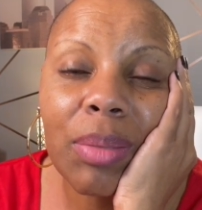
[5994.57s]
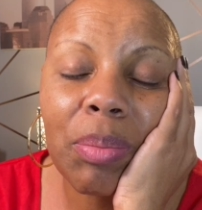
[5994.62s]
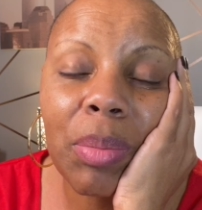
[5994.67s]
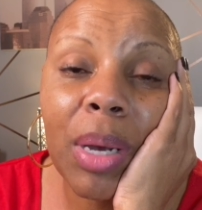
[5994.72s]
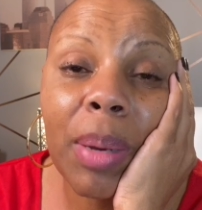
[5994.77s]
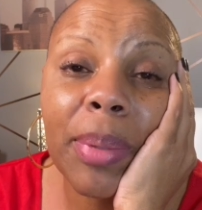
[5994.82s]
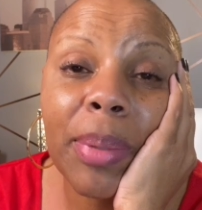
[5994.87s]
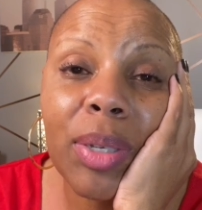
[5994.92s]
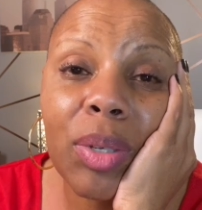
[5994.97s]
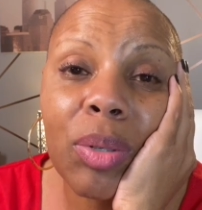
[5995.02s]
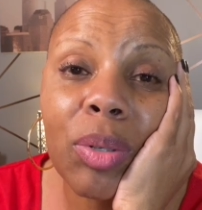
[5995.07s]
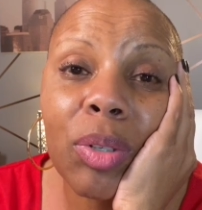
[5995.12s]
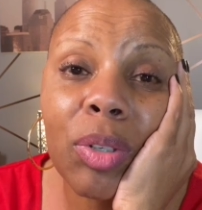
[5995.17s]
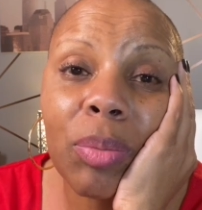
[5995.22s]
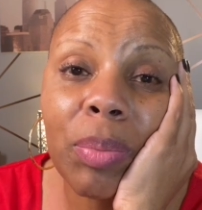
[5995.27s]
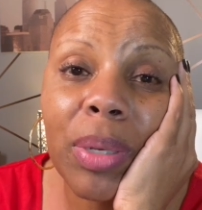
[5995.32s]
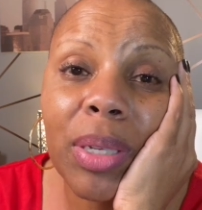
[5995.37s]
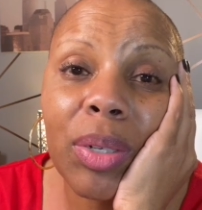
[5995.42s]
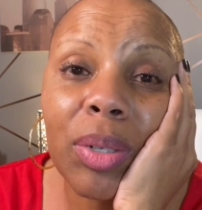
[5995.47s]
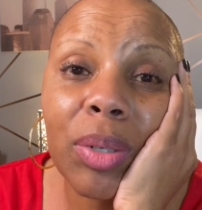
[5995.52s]
mommy, you do
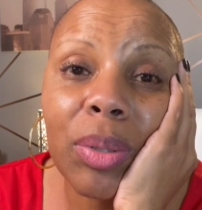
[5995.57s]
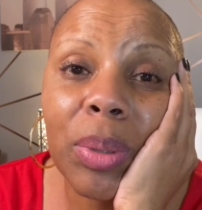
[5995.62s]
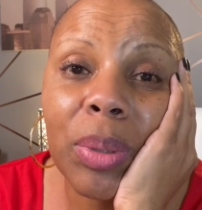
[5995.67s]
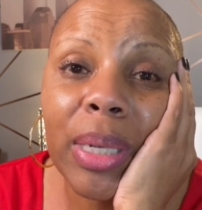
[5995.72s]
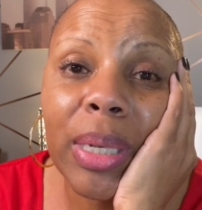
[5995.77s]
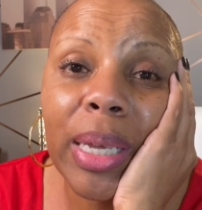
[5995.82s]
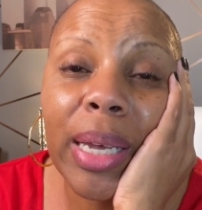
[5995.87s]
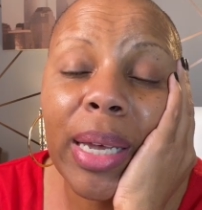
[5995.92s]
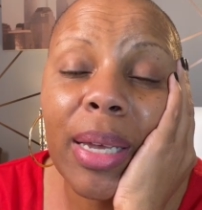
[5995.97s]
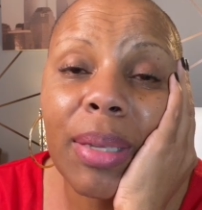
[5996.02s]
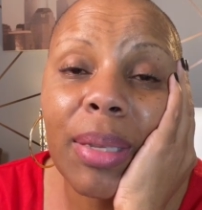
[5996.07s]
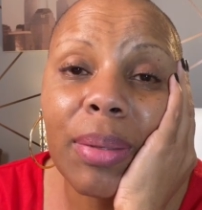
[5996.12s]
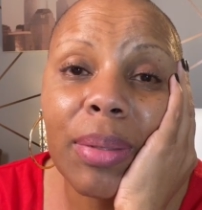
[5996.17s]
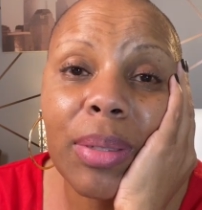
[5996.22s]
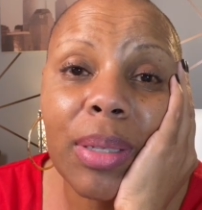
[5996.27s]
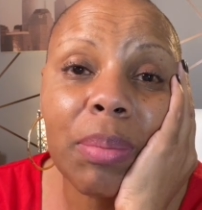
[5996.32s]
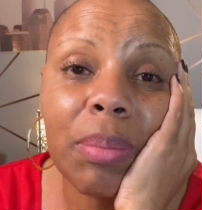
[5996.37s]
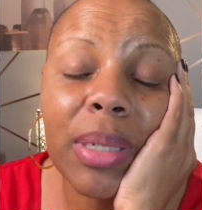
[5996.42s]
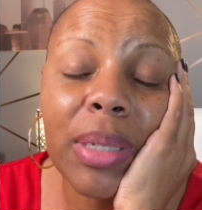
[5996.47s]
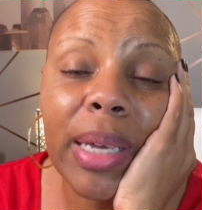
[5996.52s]
be doing that
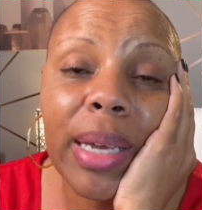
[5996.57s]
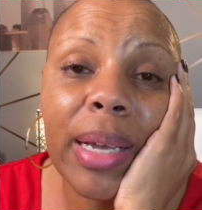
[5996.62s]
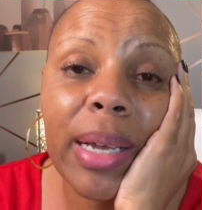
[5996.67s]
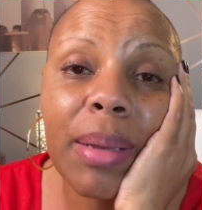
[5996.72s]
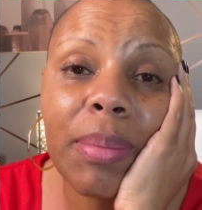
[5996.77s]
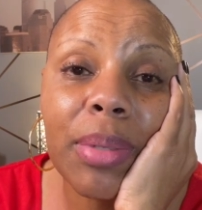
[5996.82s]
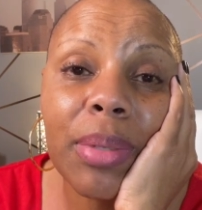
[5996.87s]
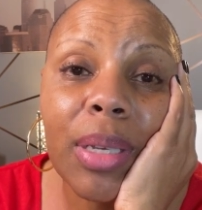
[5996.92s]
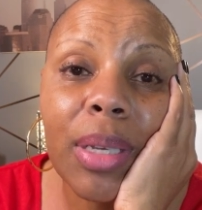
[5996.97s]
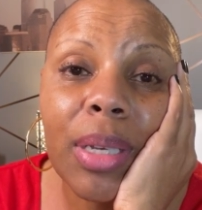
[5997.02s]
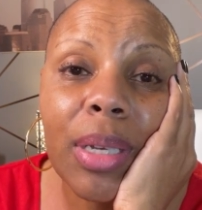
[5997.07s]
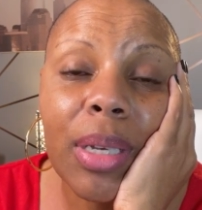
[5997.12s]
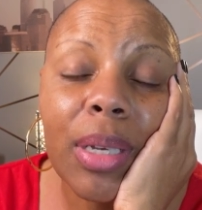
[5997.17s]
sometimes.